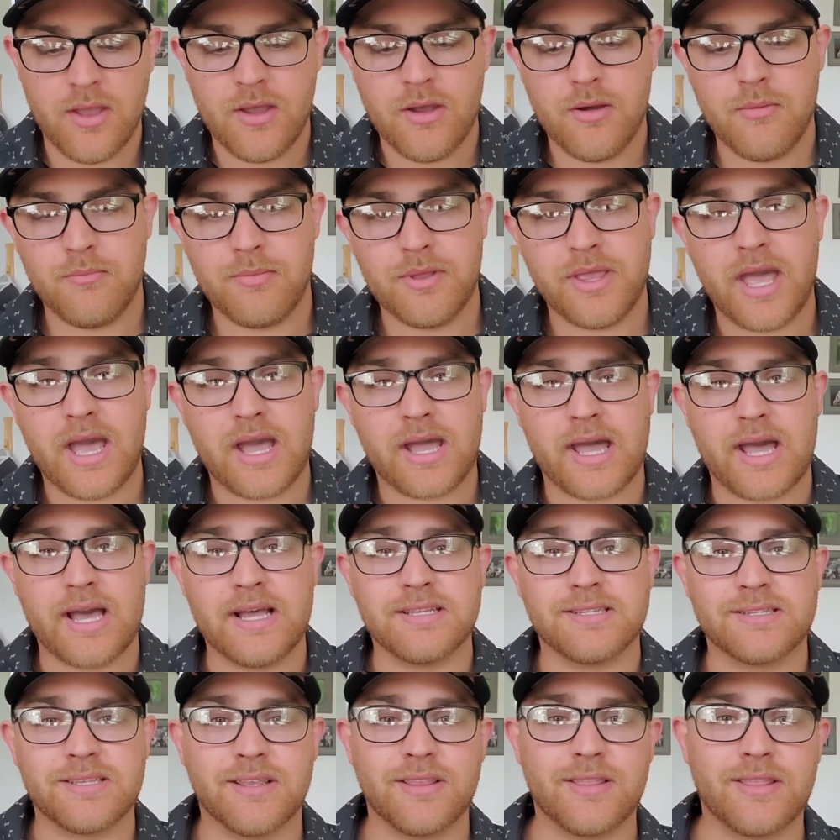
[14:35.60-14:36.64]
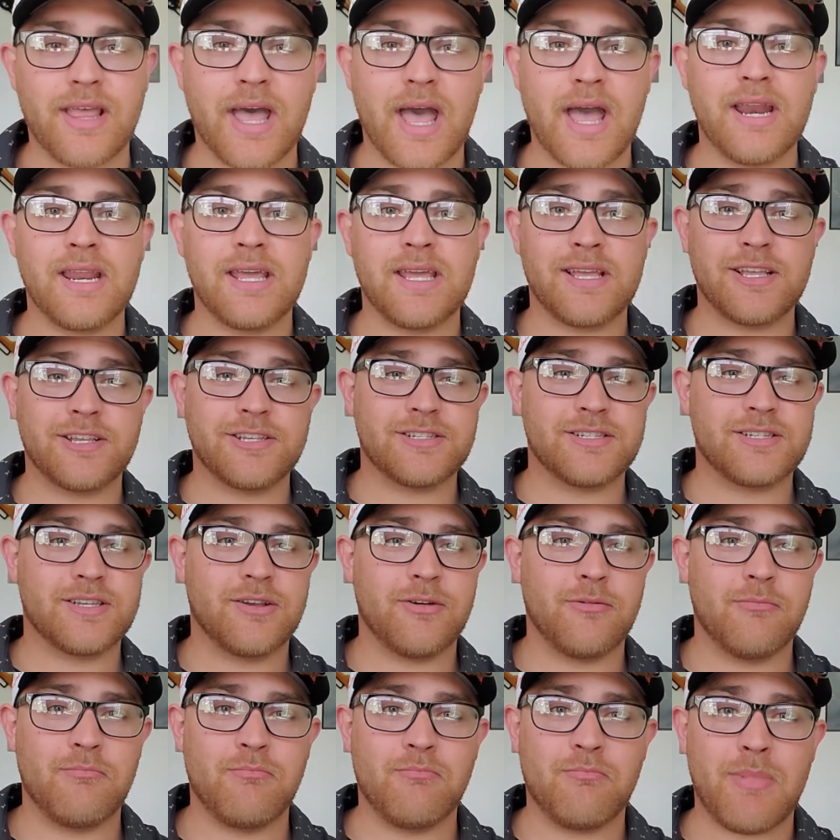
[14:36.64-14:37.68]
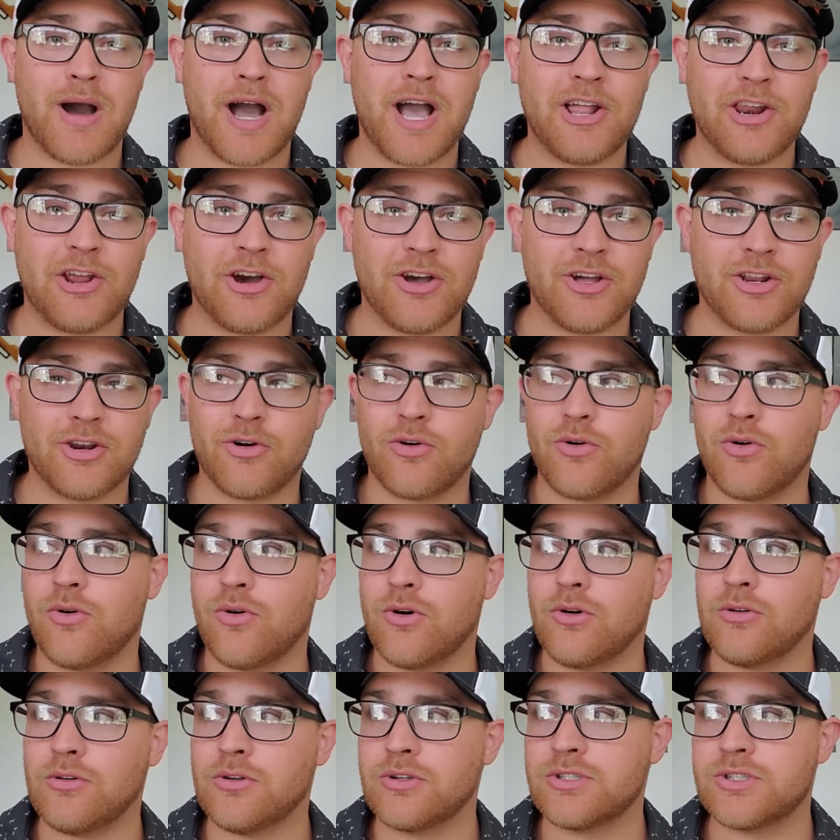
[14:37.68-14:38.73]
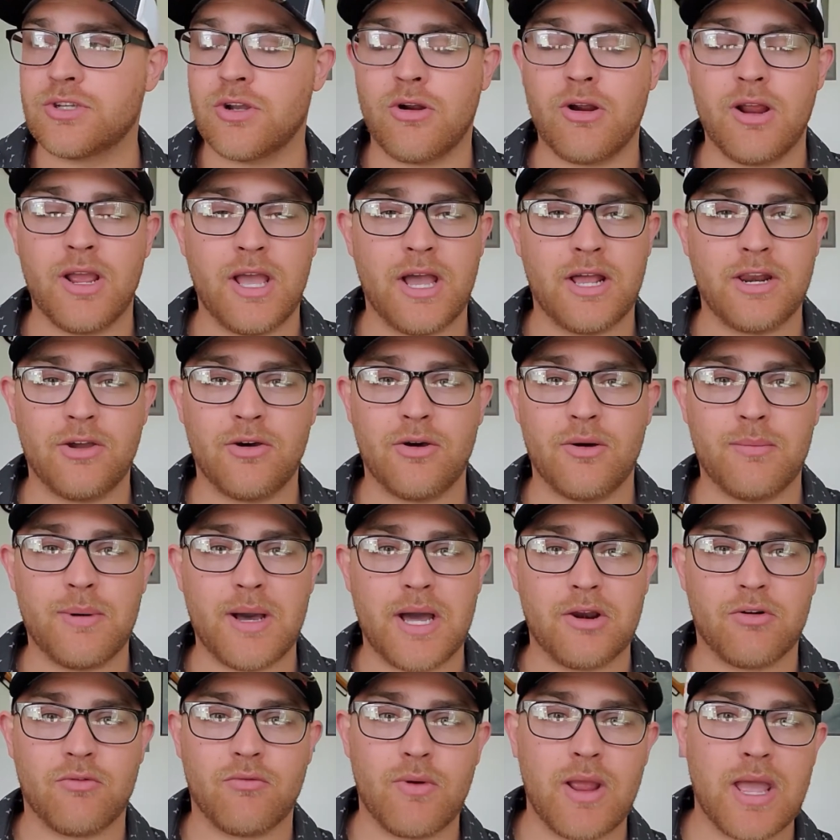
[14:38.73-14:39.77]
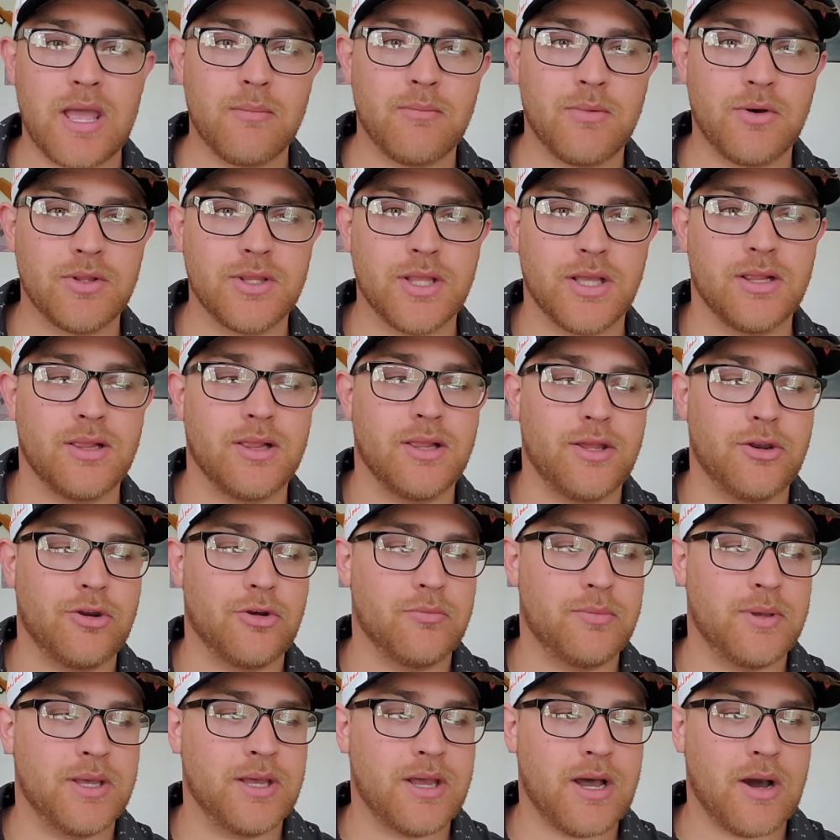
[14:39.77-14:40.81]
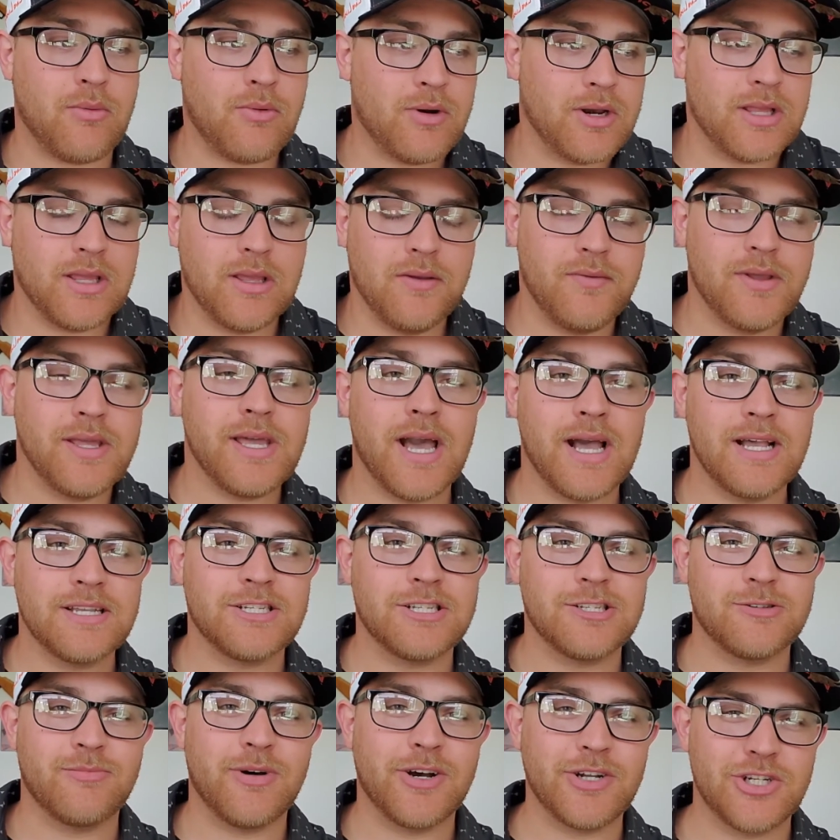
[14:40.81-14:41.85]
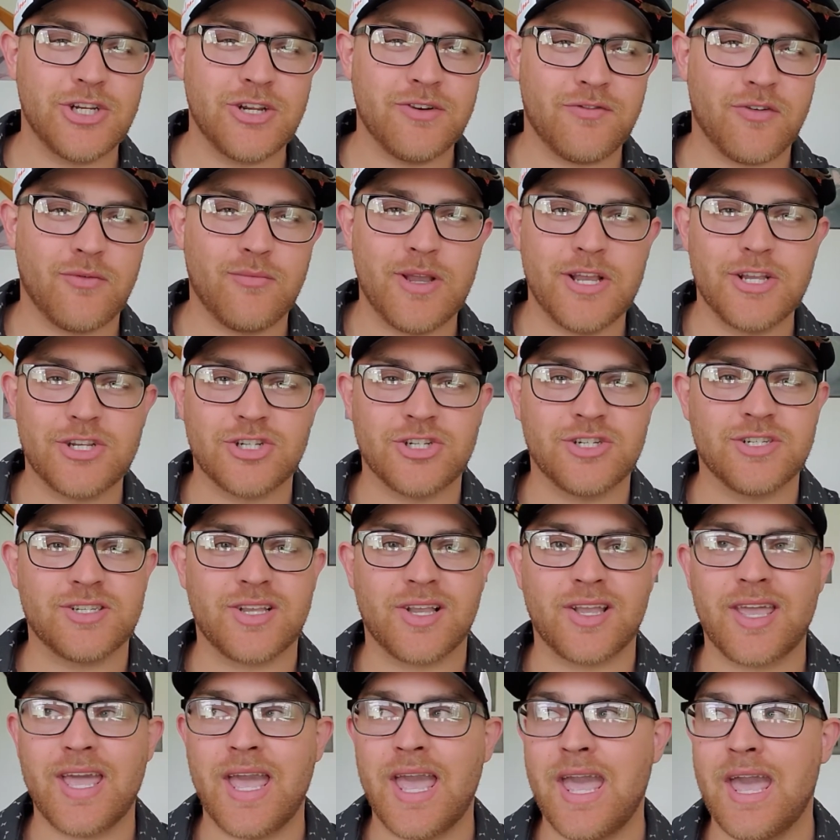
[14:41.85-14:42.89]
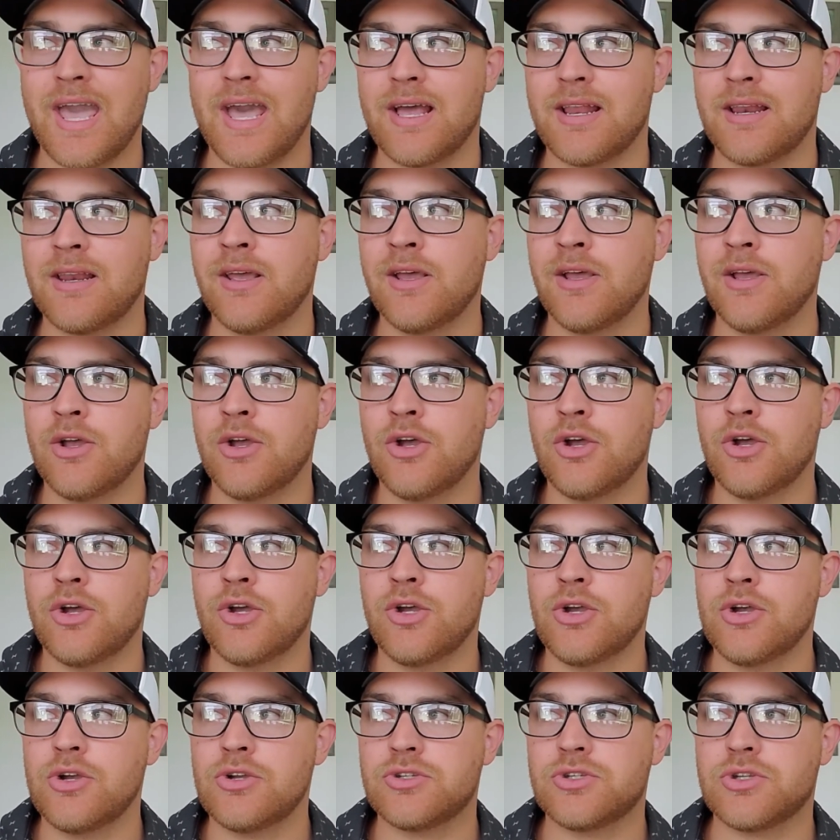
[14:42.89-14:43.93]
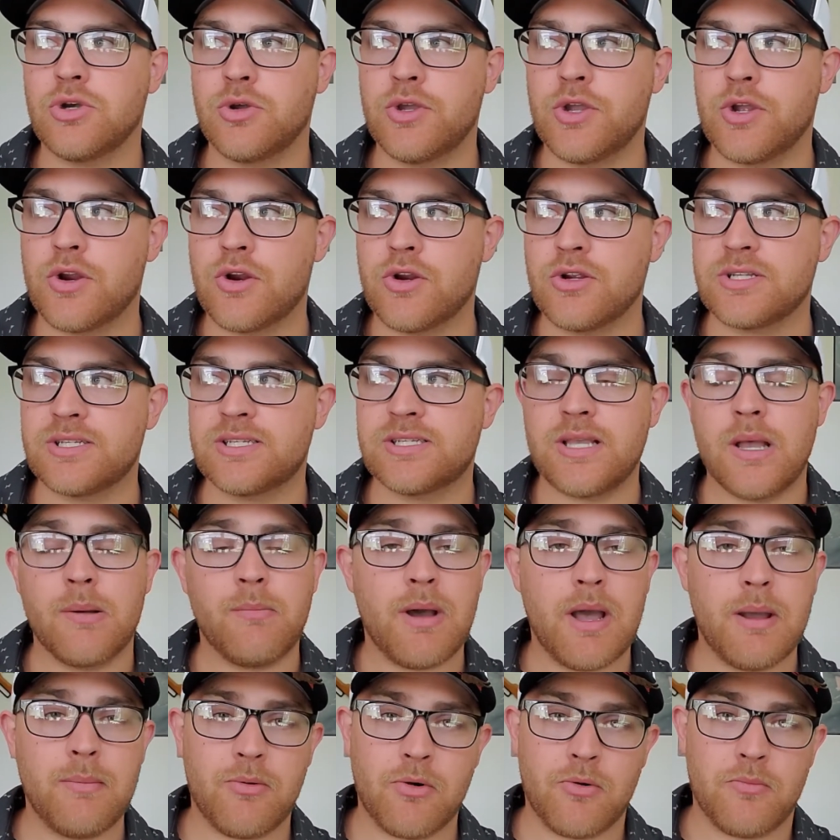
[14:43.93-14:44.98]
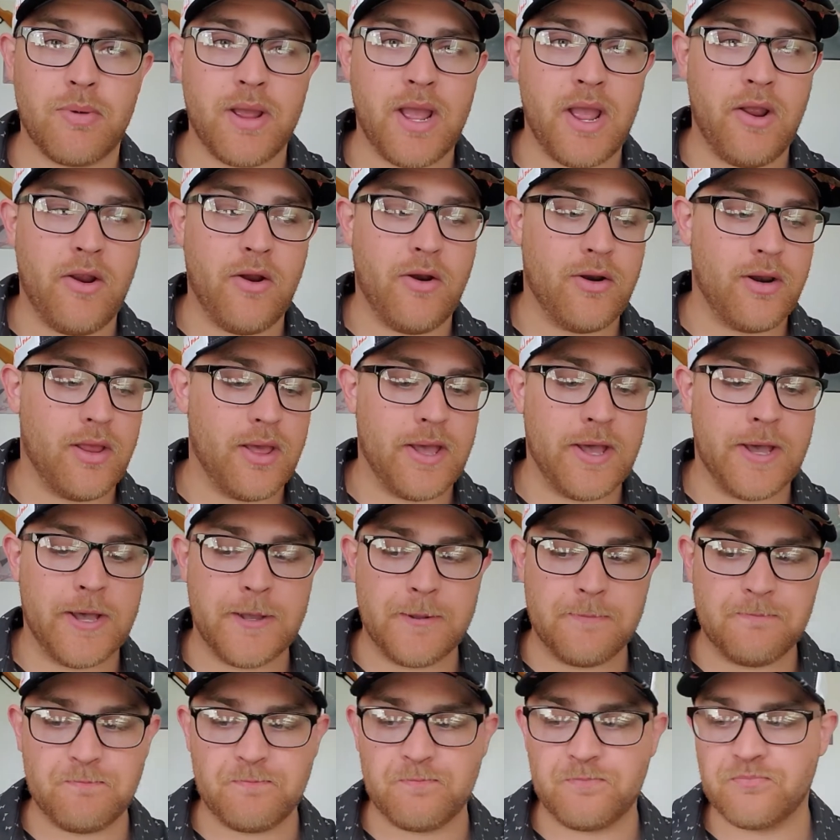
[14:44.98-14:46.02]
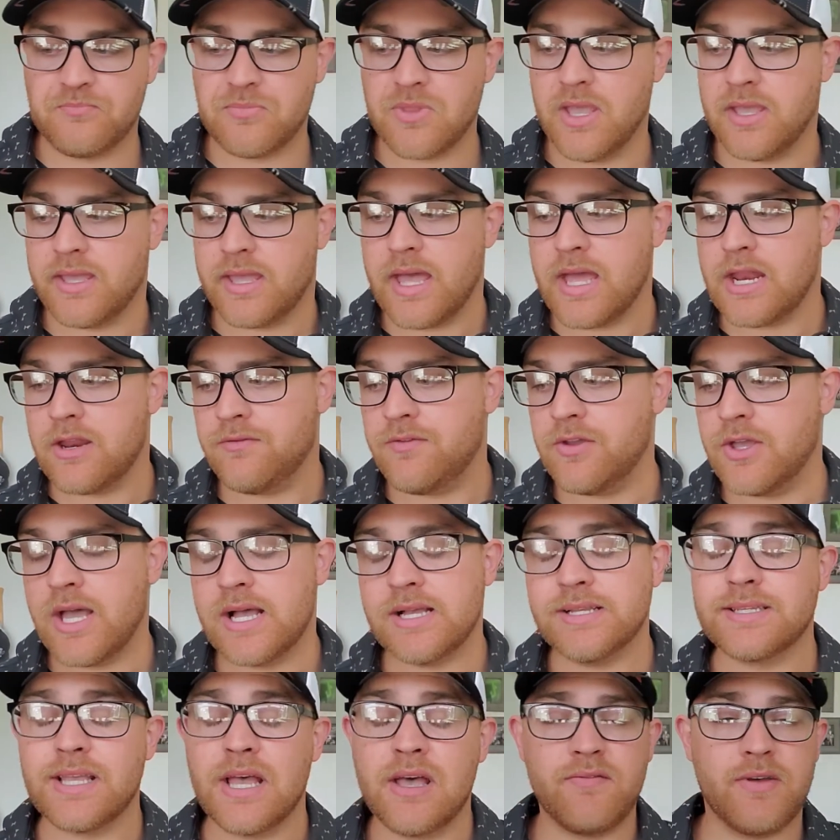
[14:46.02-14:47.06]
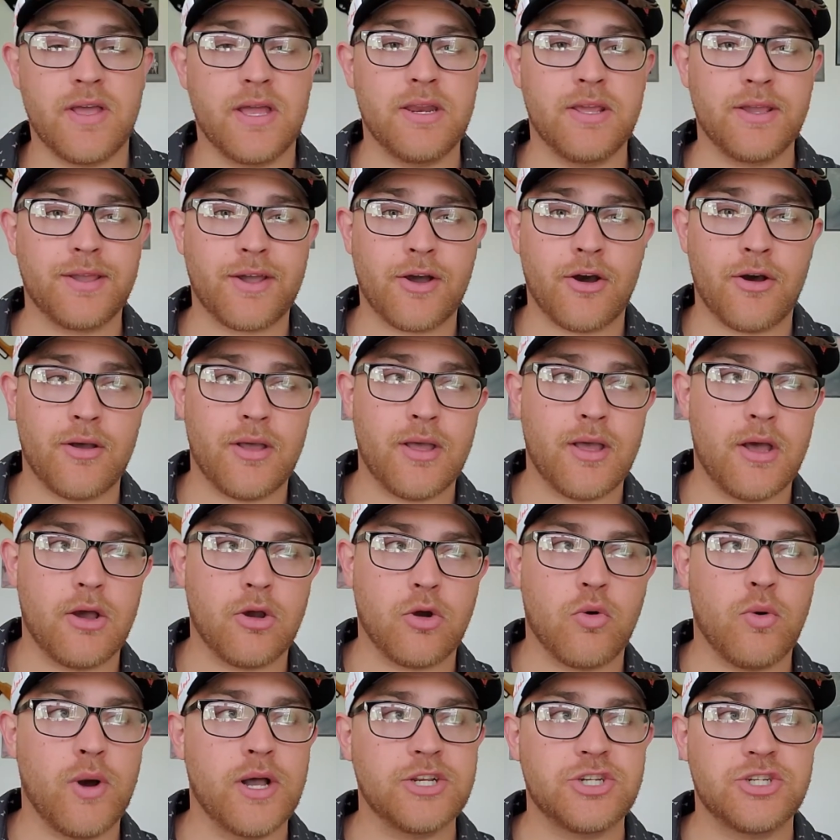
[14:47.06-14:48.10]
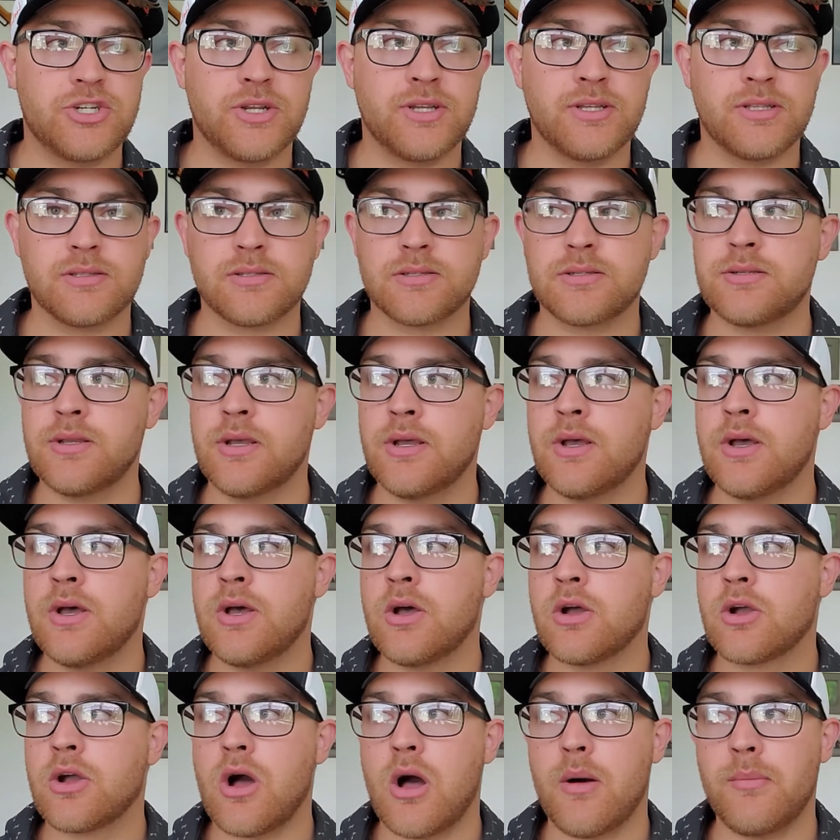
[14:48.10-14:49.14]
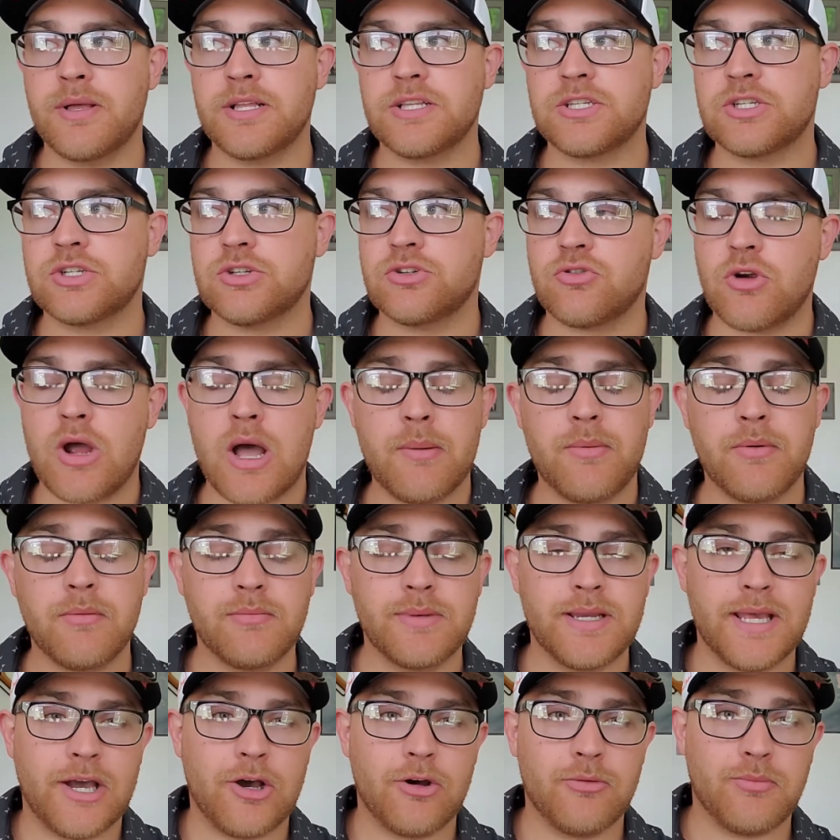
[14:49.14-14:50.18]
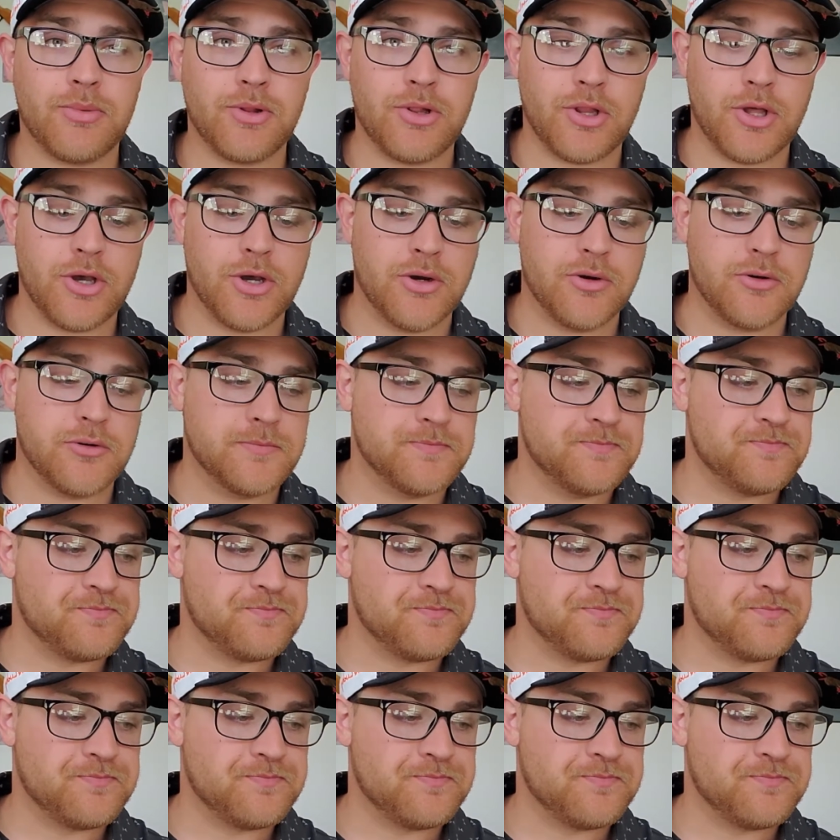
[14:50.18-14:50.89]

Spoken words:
But yeah, guys, that is Minot in a whole. Sorry, I know I might have rambled a little bit. I want to give you guys as much information as I can, so you're semi-prepared. Again, if you guys have any questions, comments, drop them down below.